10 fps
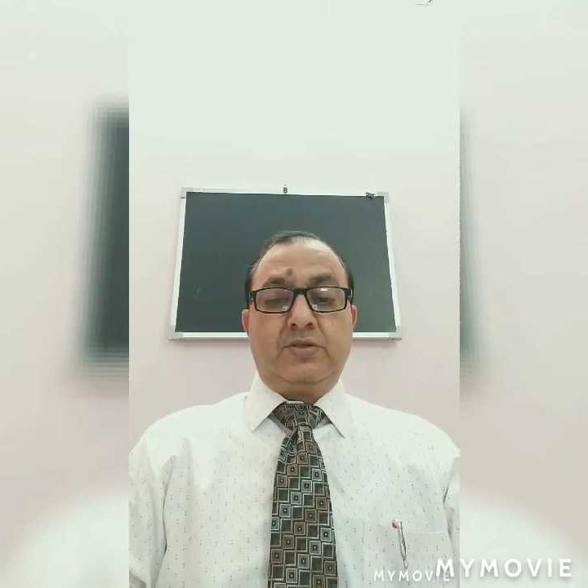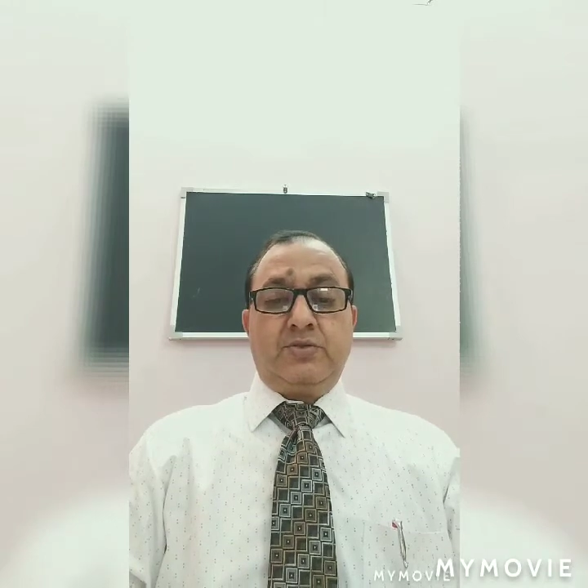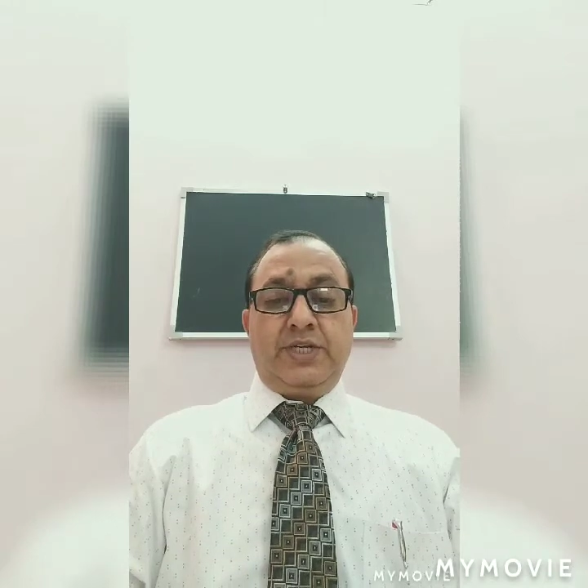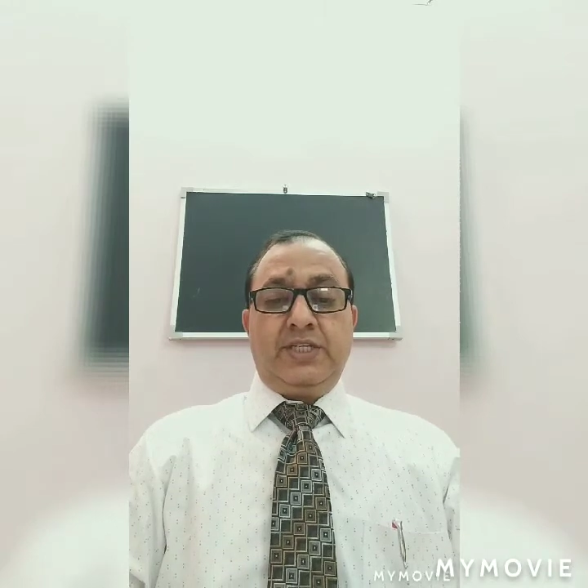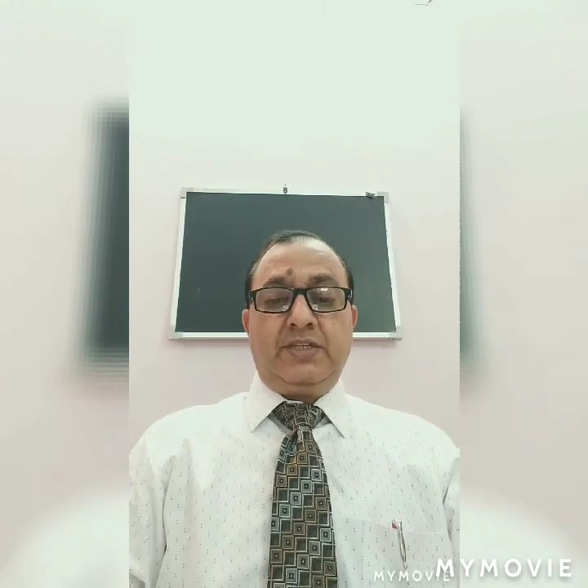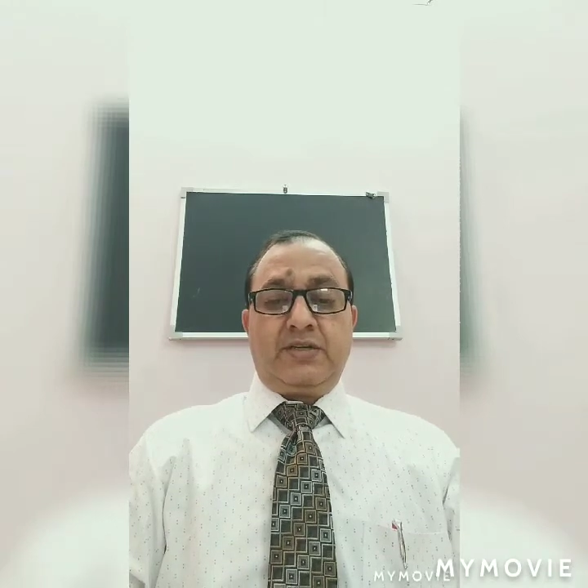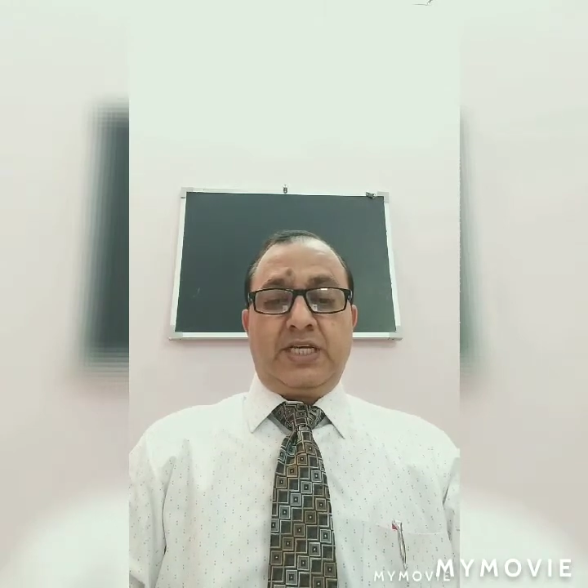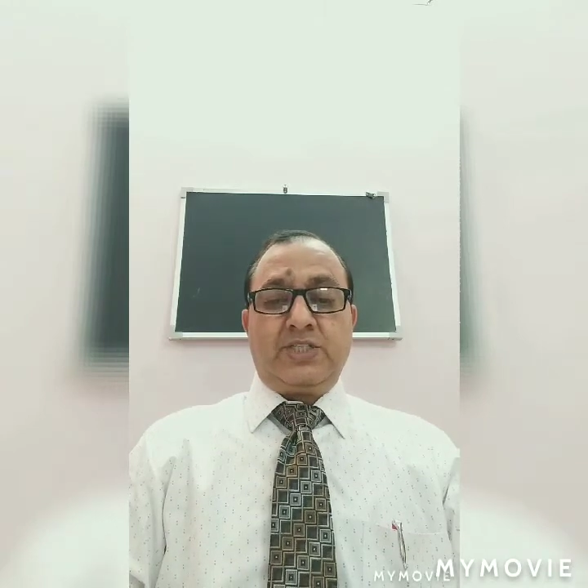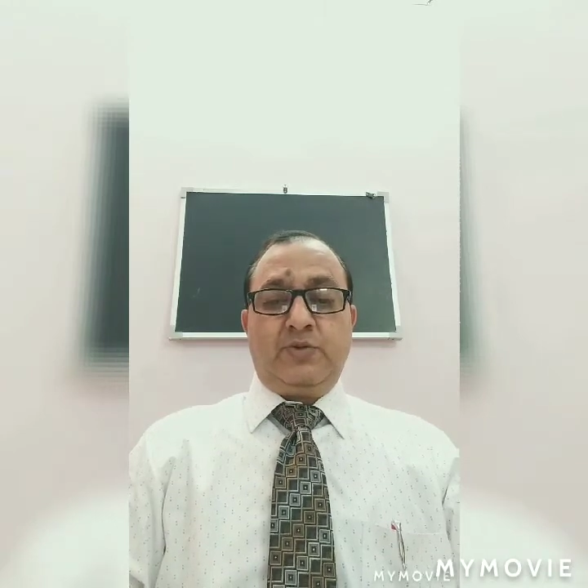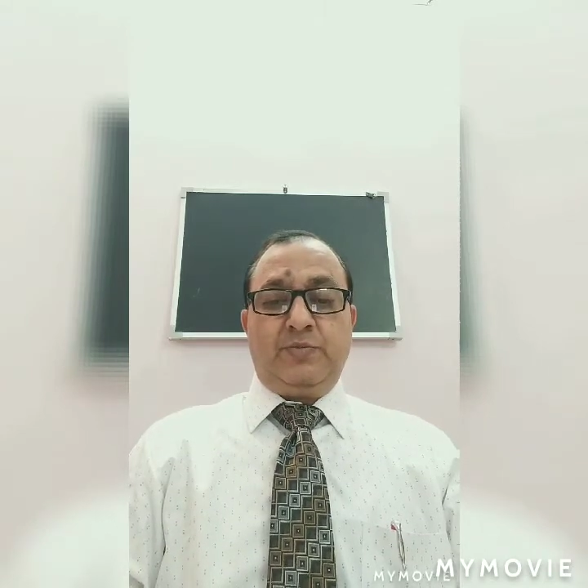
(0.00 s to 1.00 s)
So today the
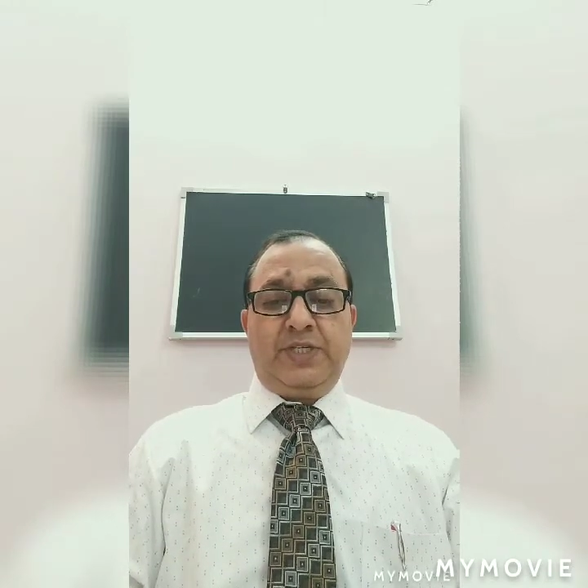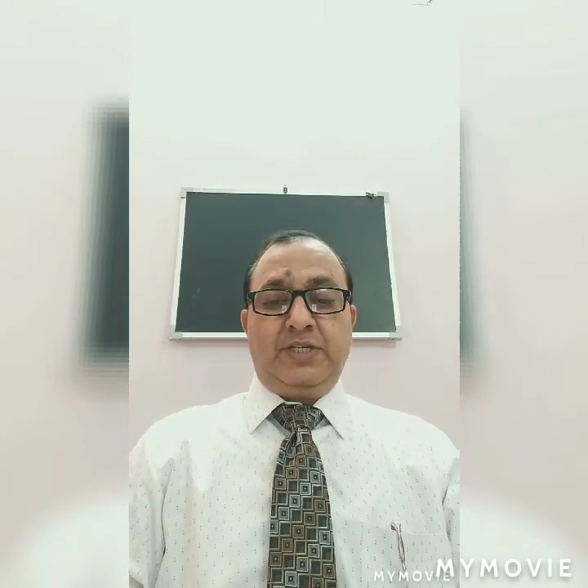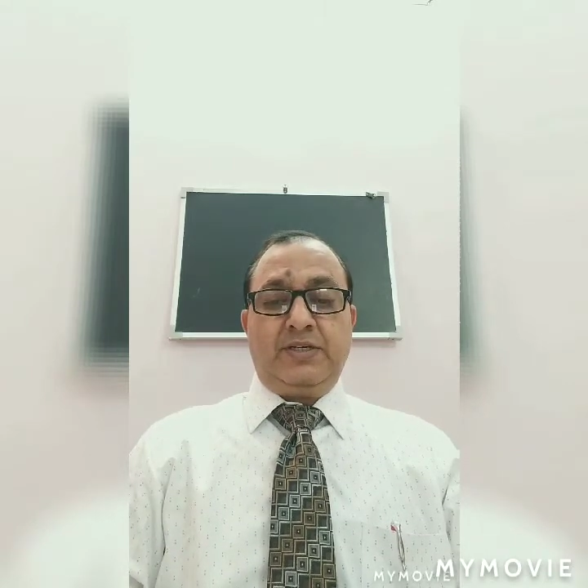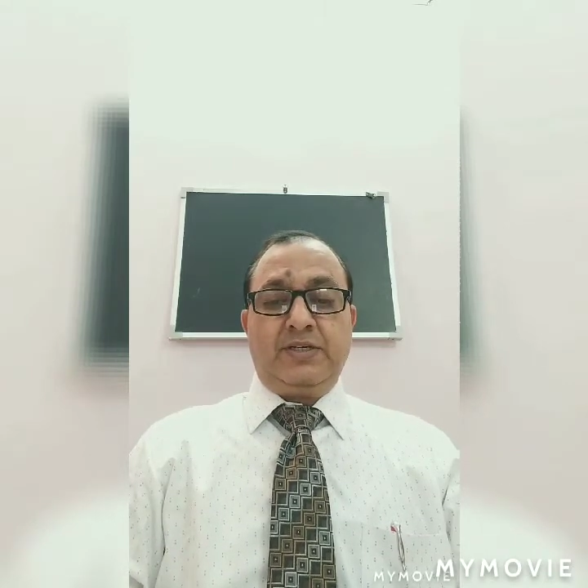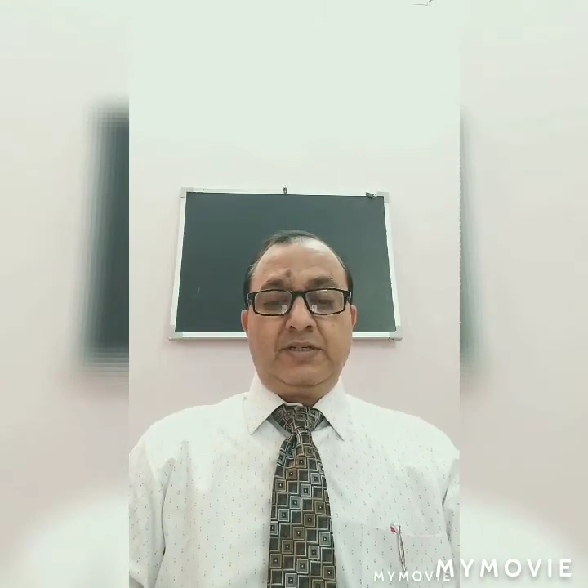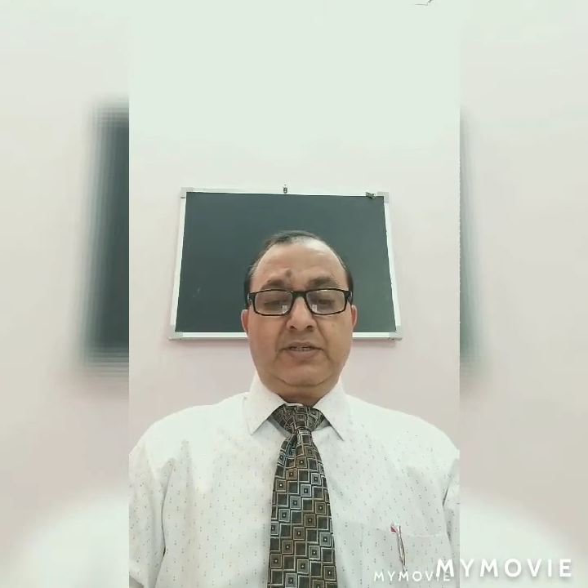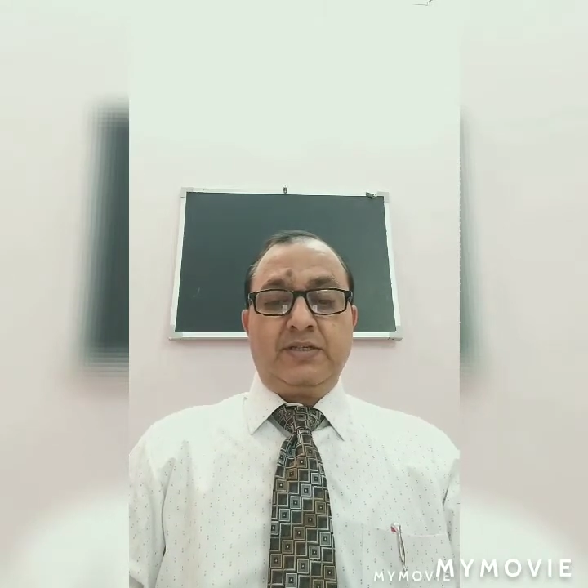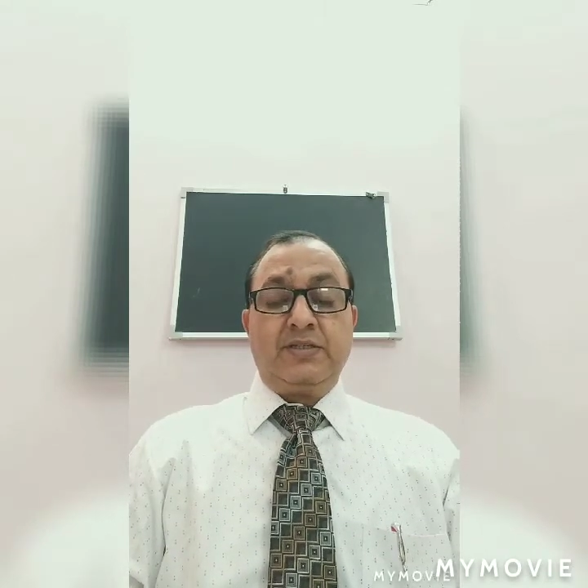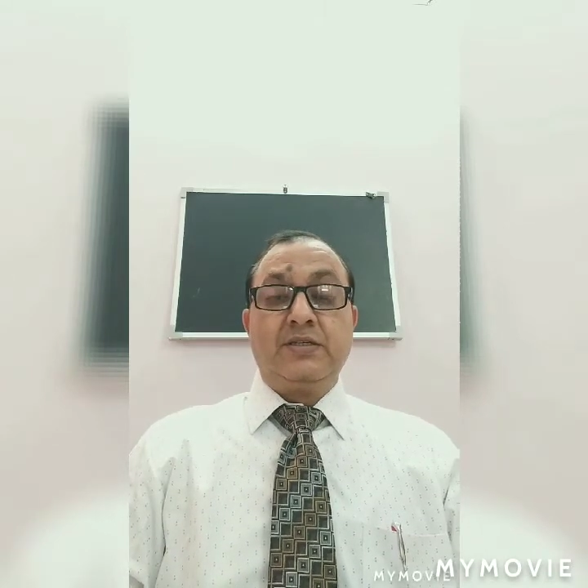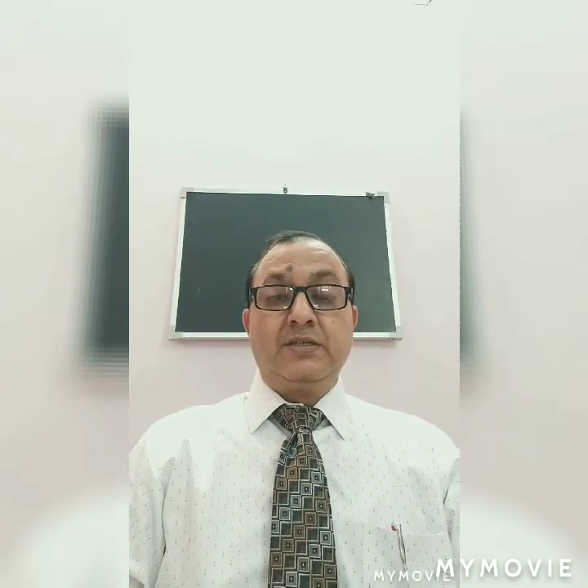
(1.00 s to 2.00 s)
class will be
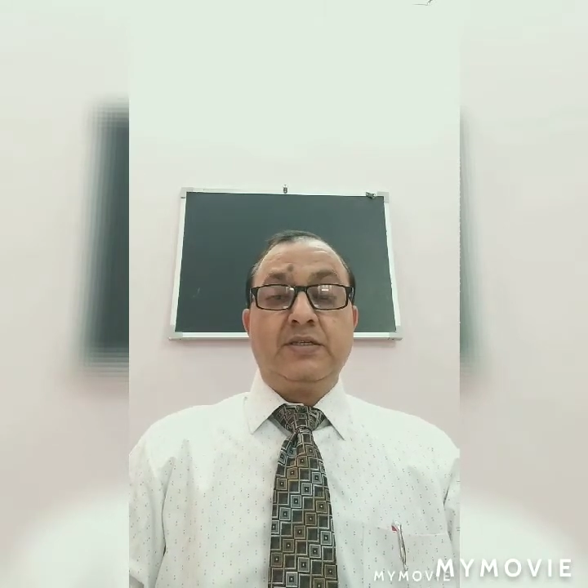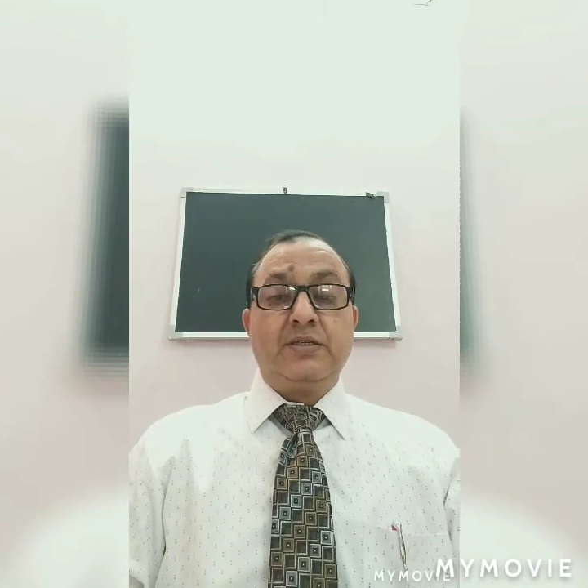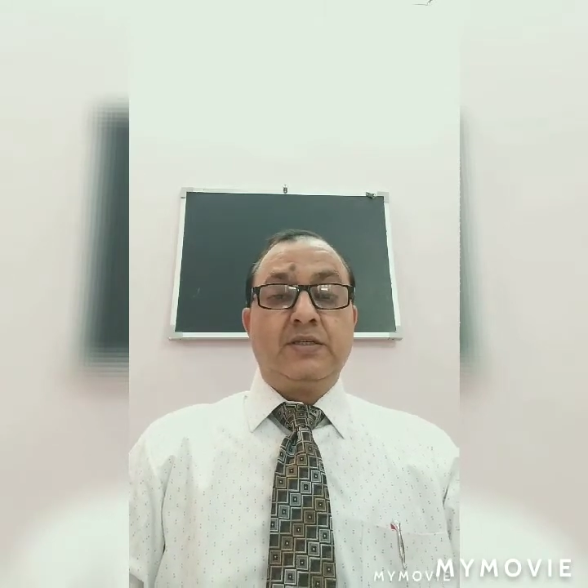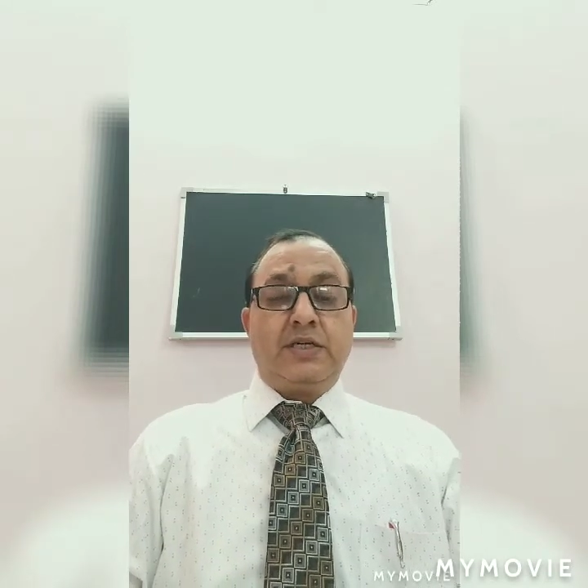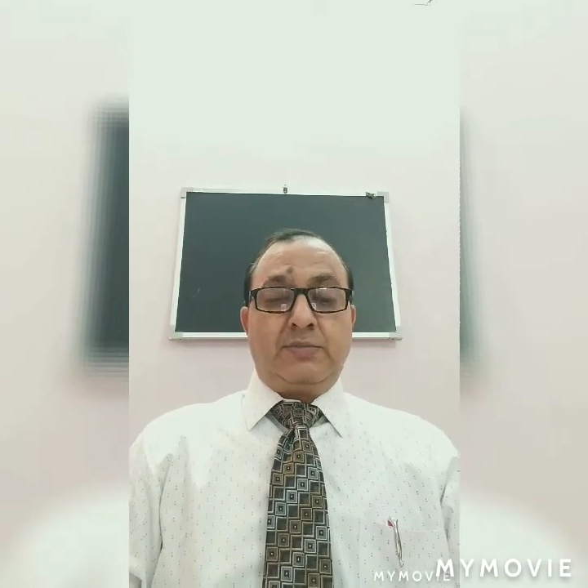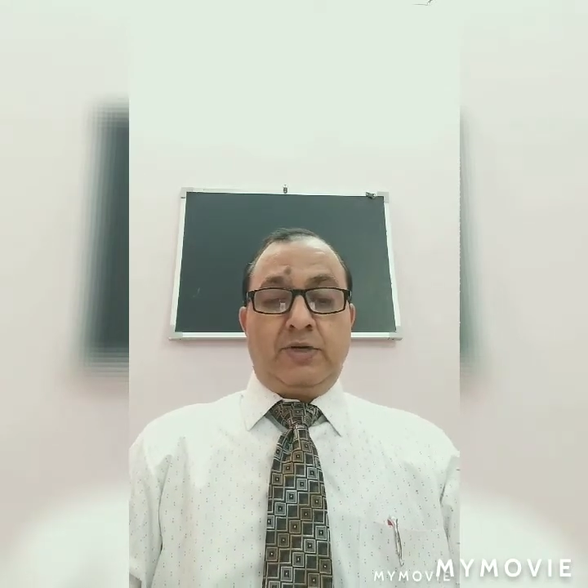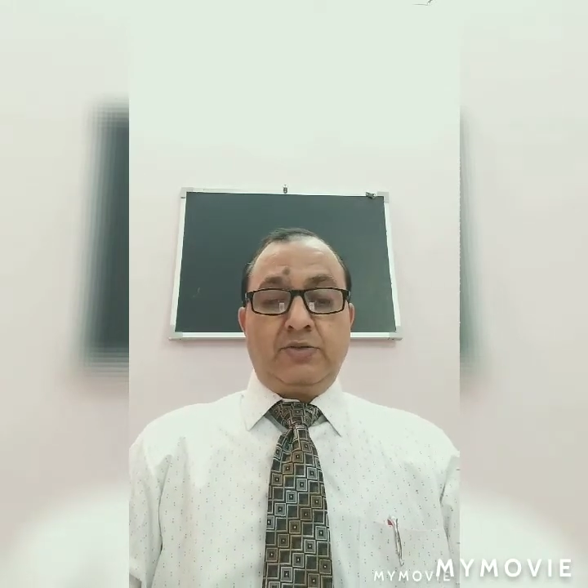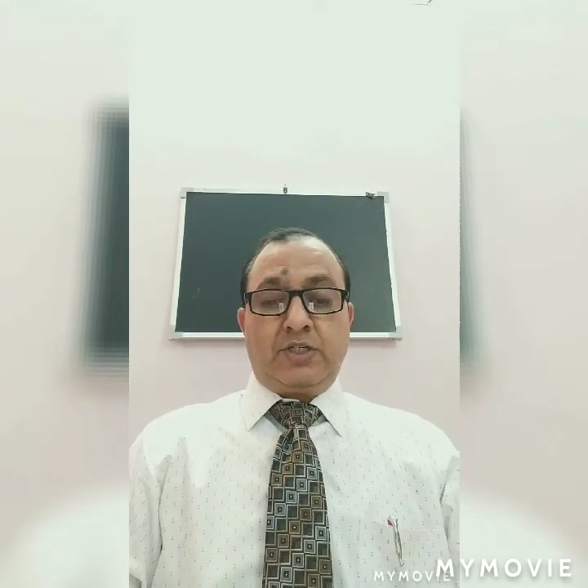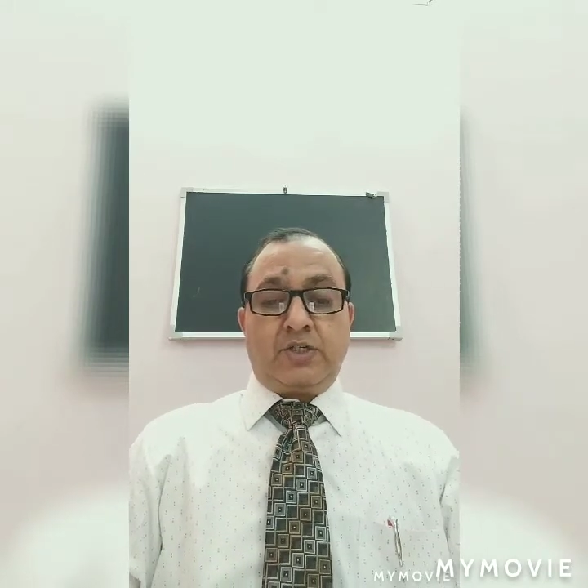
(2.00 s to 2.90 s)
about